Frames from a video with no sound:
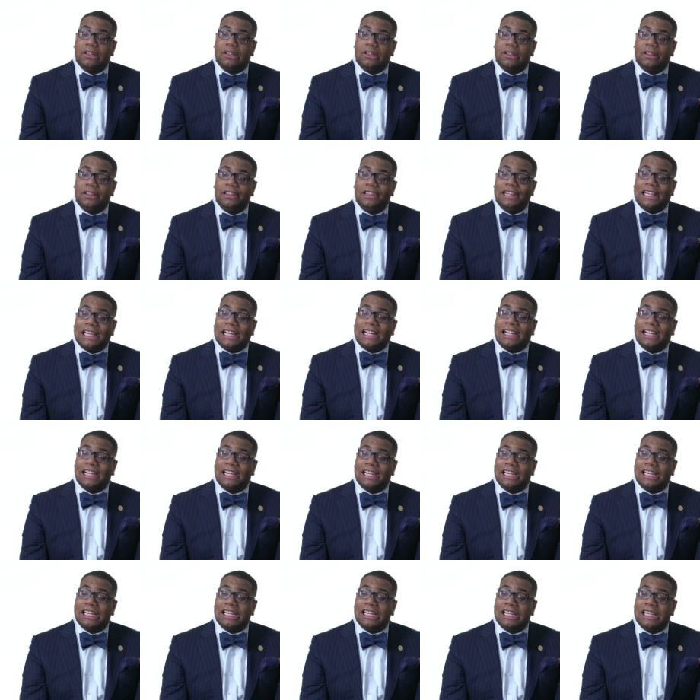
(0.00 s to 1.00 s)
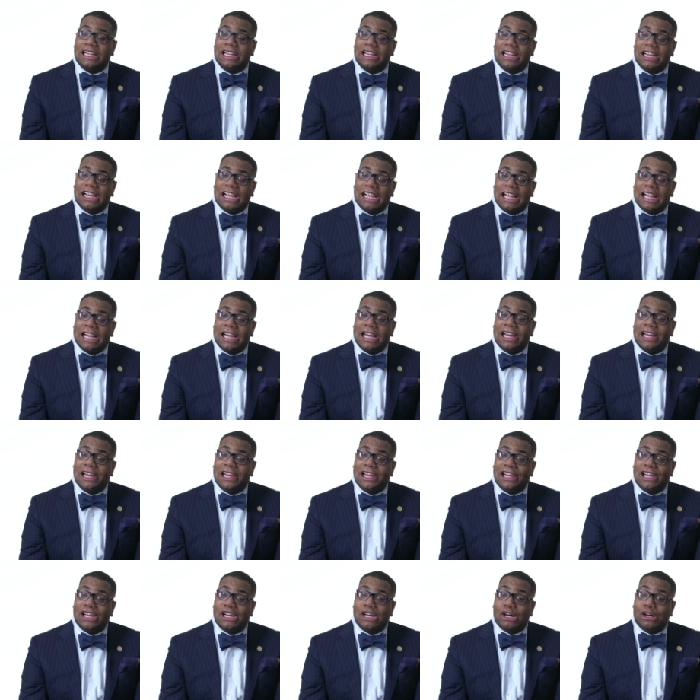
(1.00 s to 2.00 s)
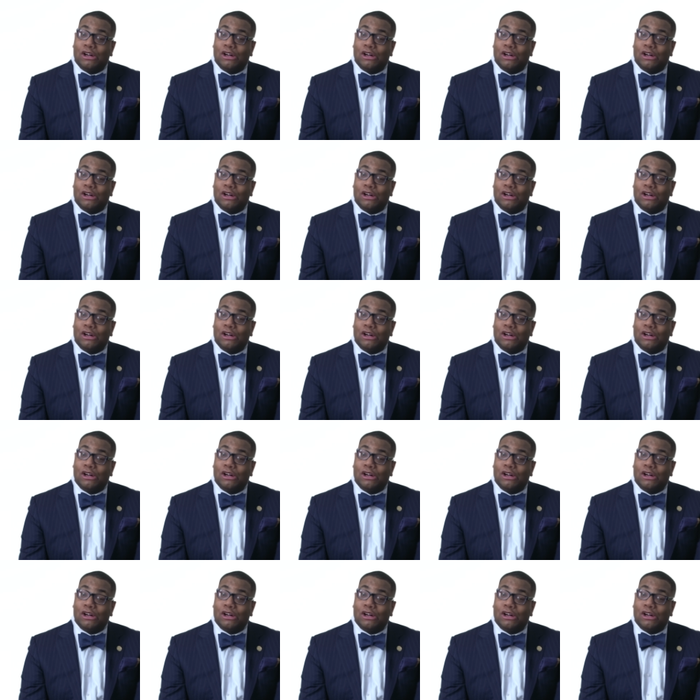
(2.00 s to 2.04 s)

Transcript: they had